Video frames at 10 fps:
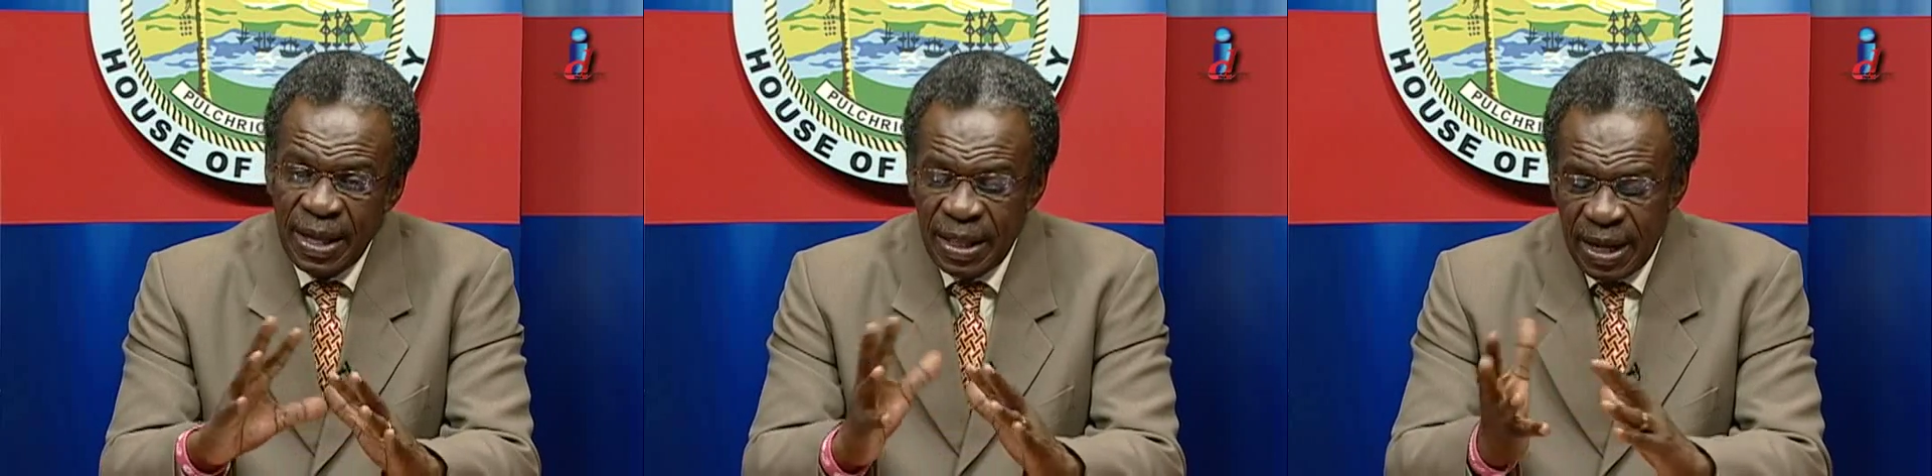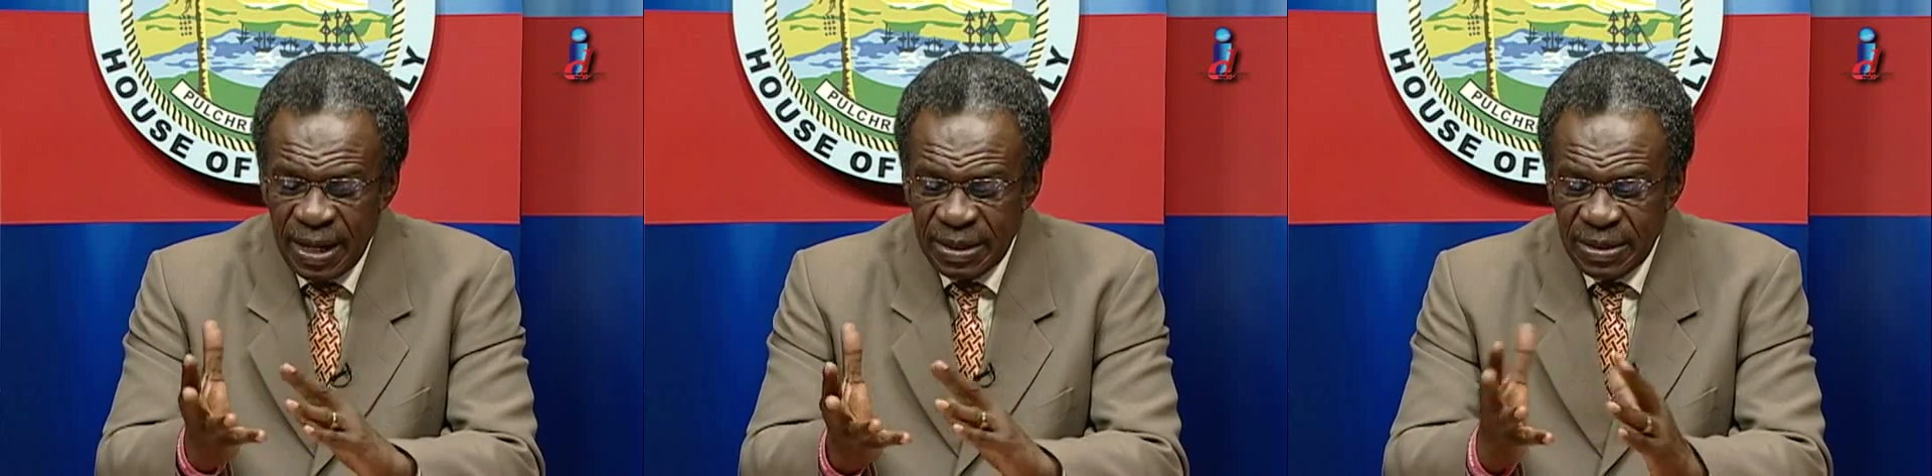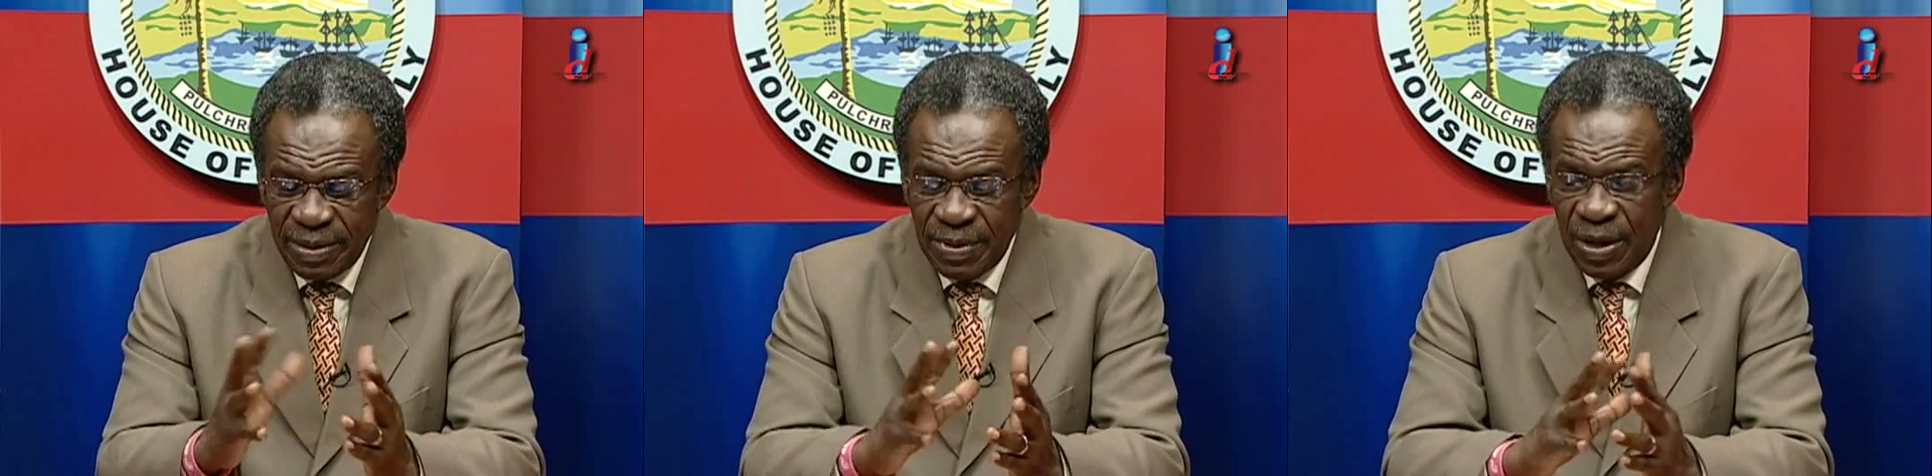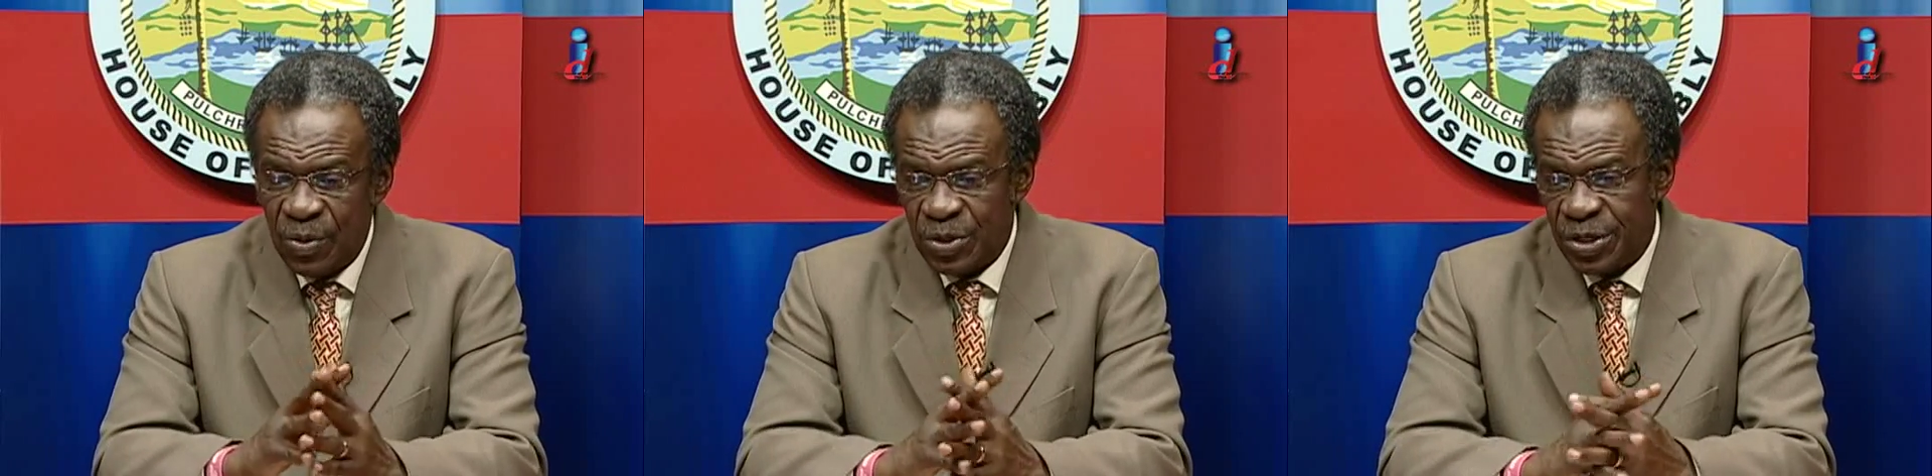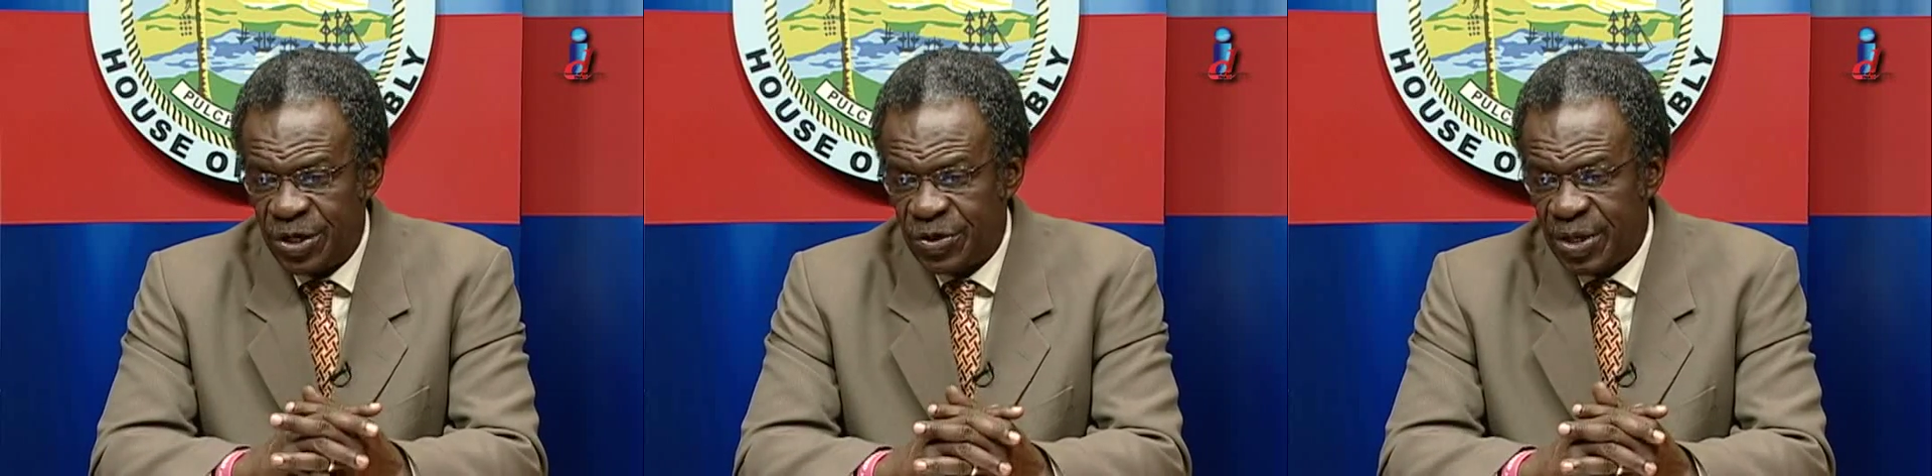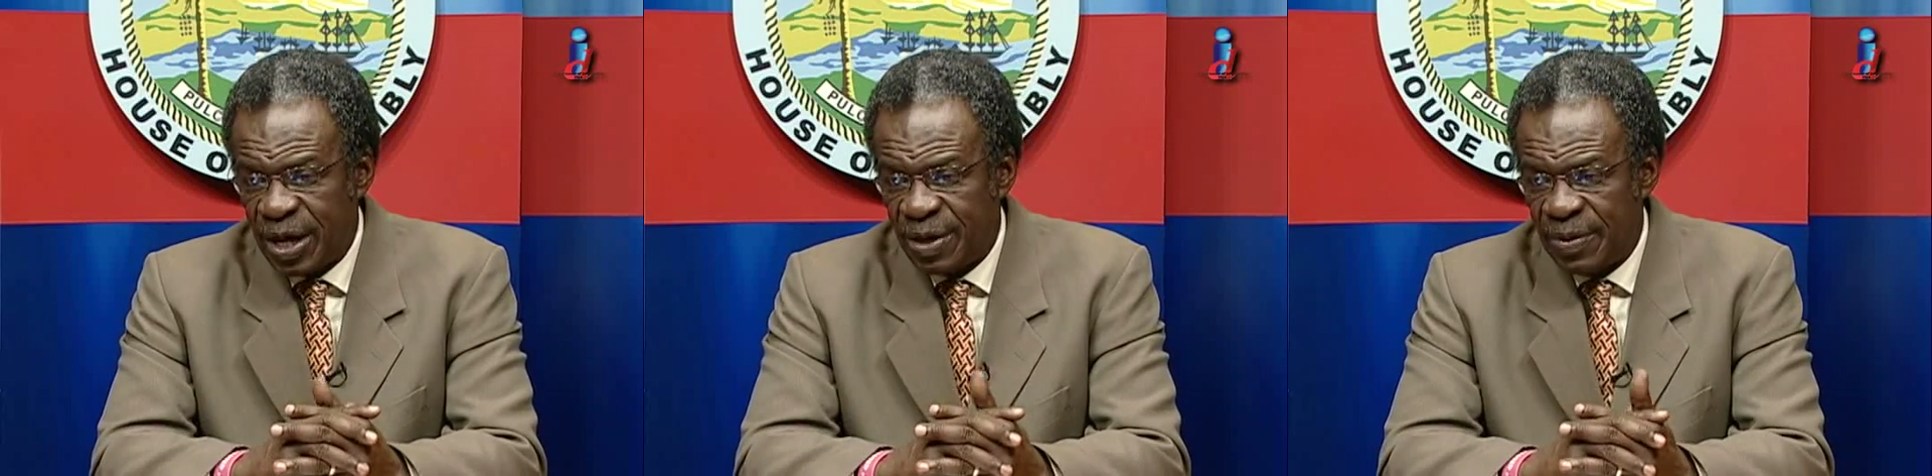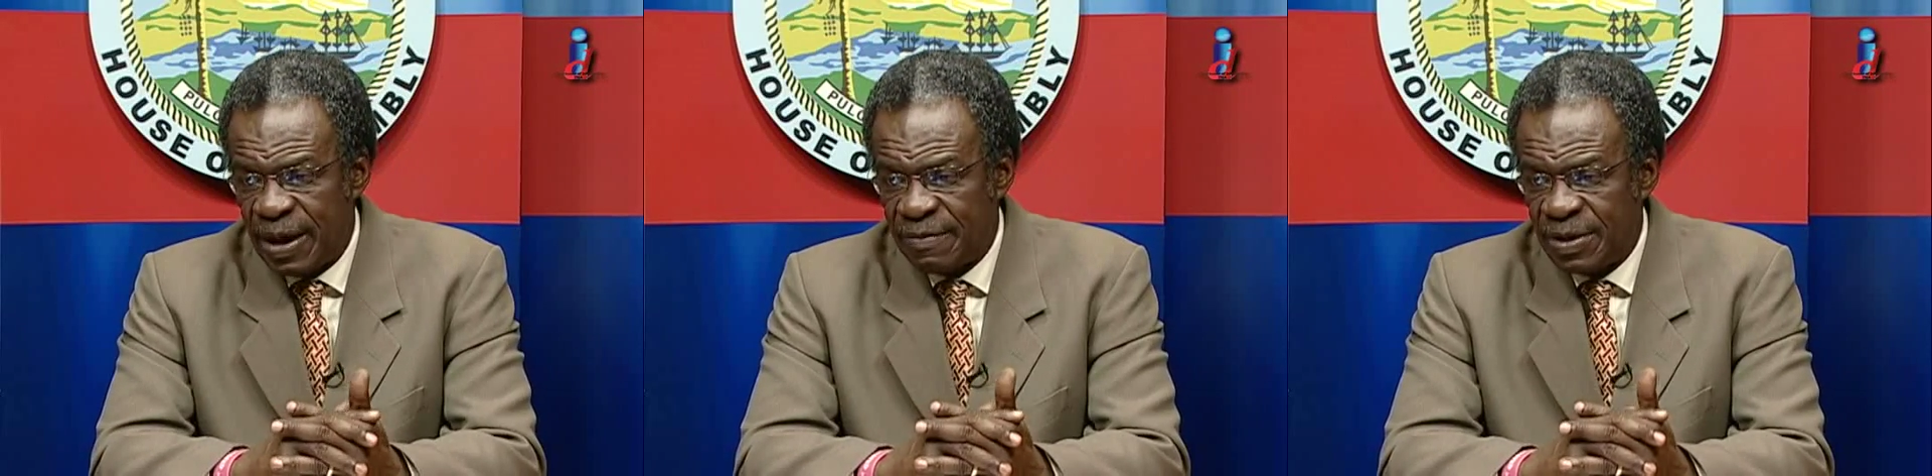There is some negotiation that
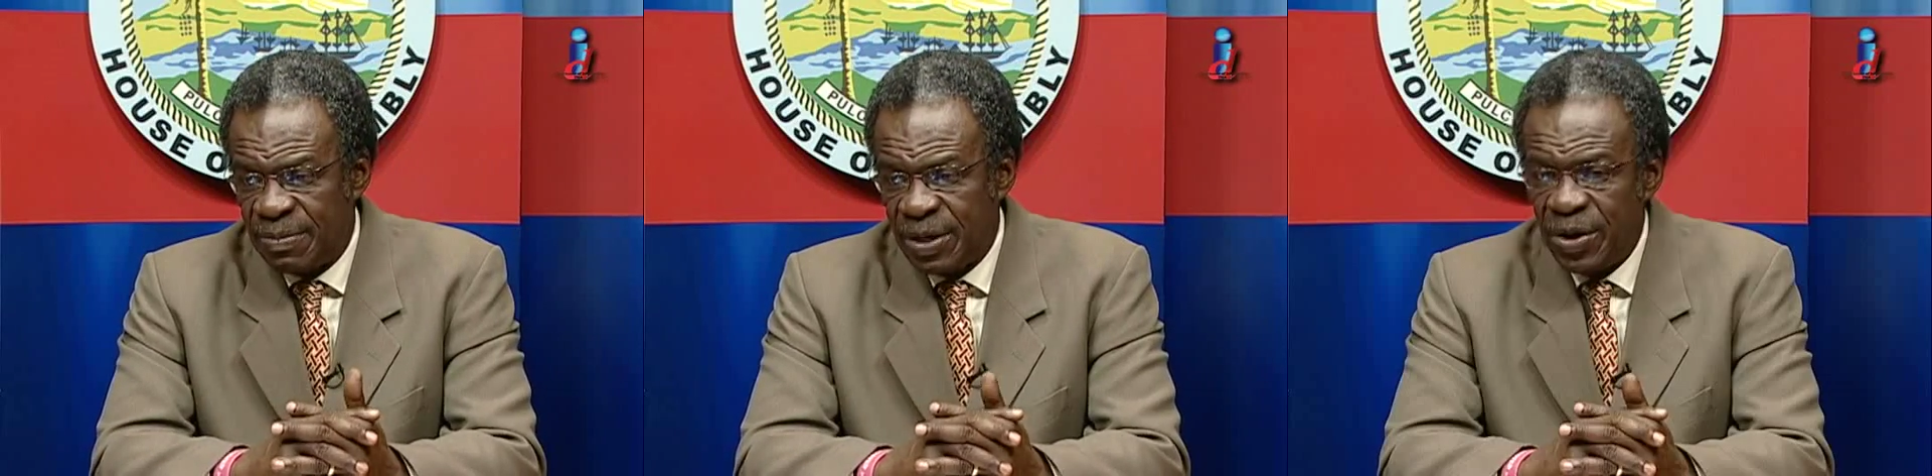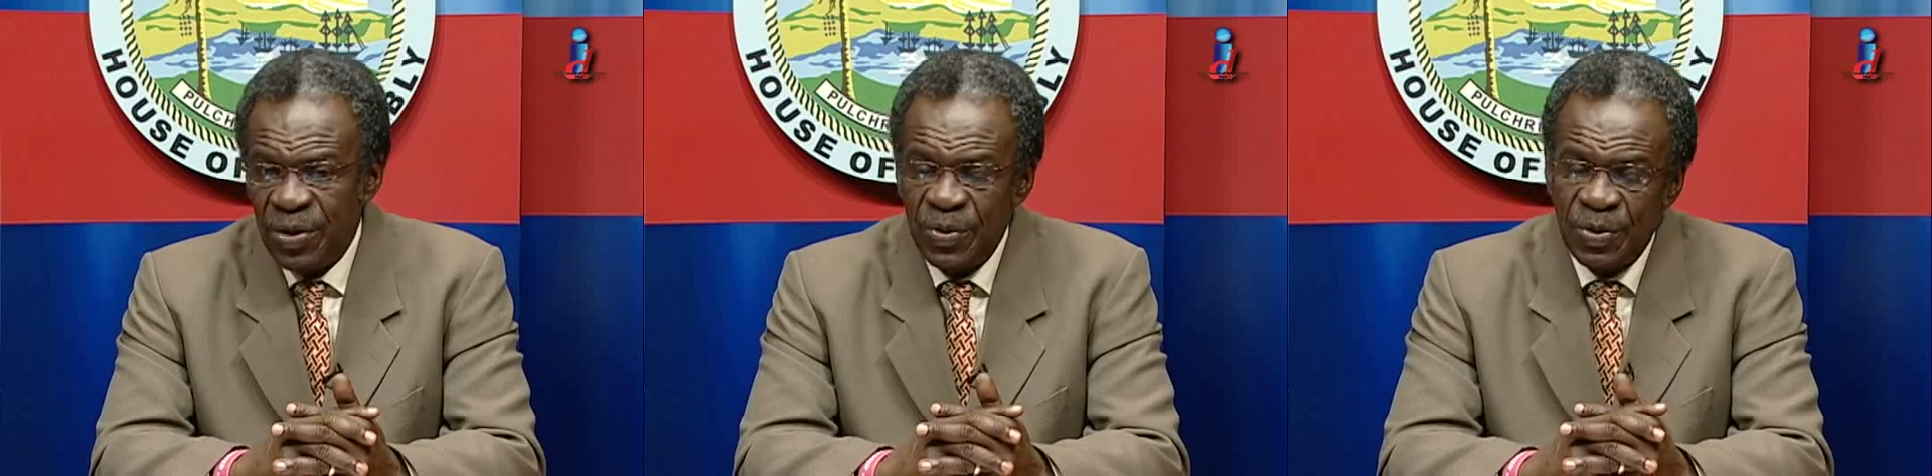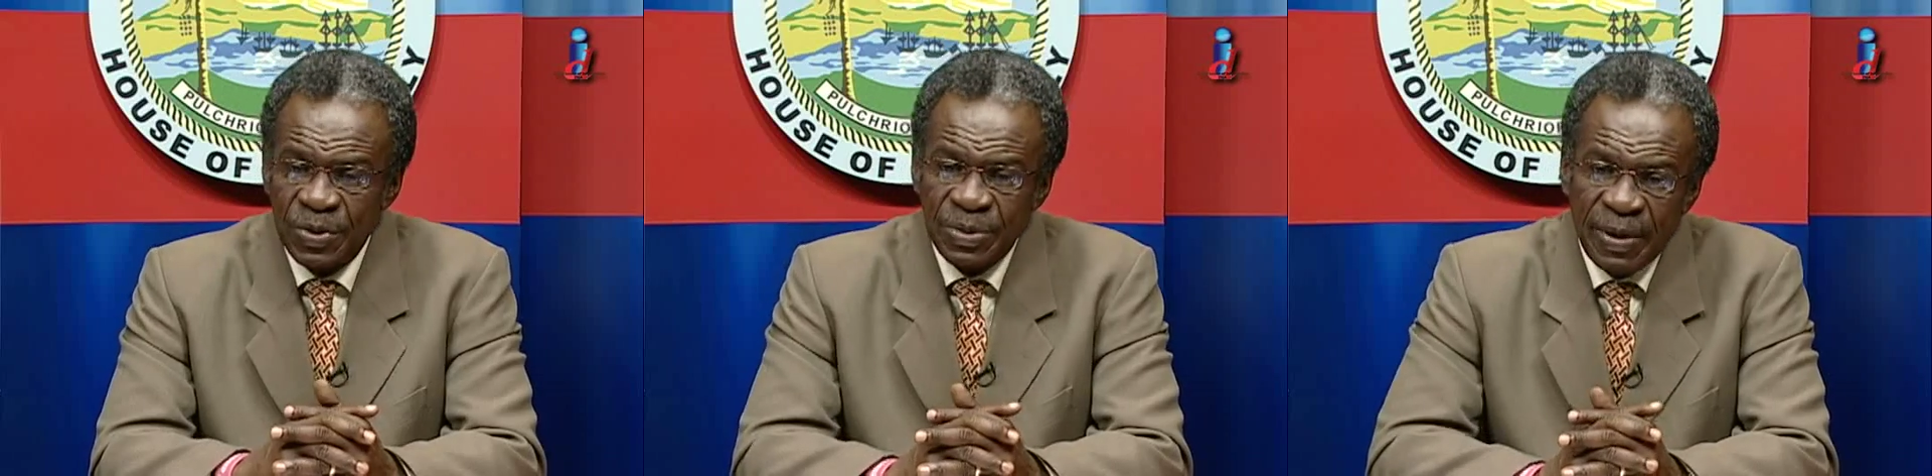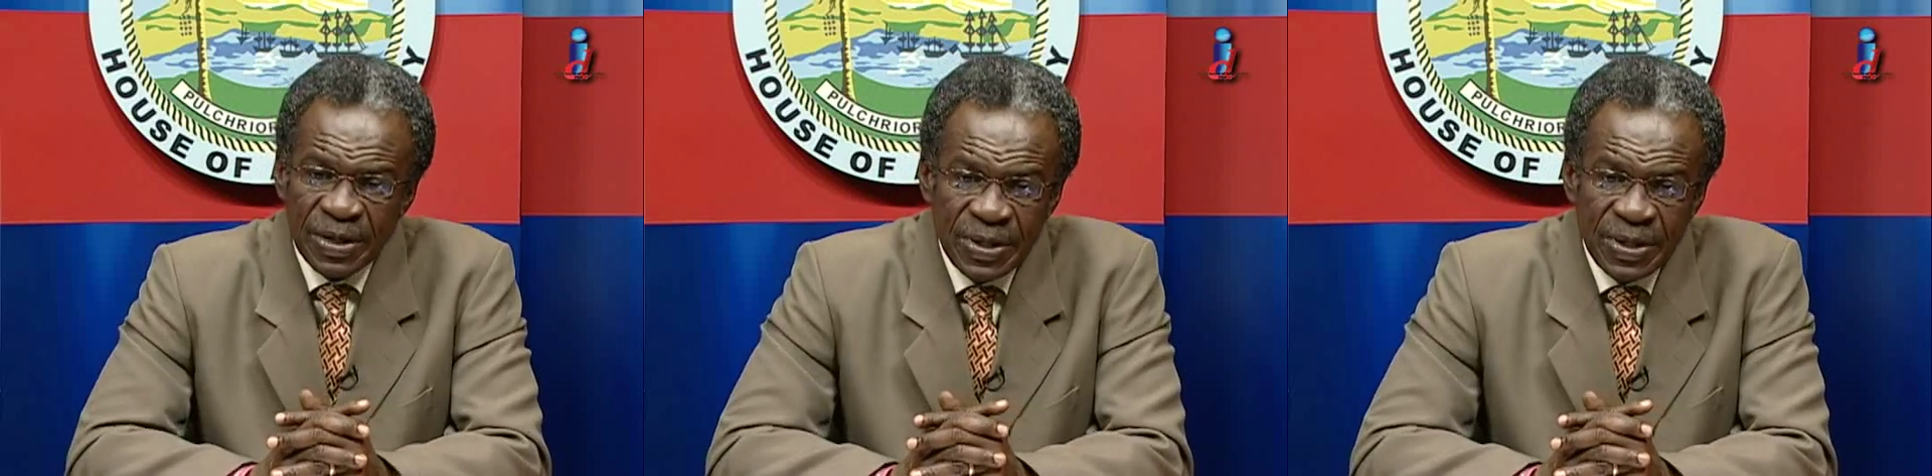will have to be done with respect